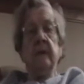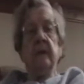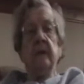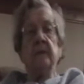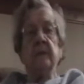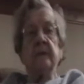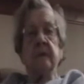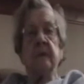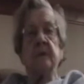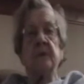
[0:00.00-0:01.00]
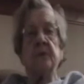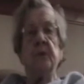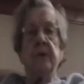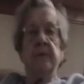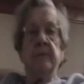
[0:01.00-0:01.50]
It was
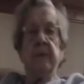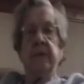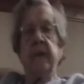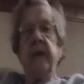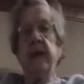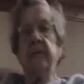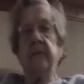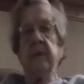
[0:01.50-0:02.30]
wooden, but they had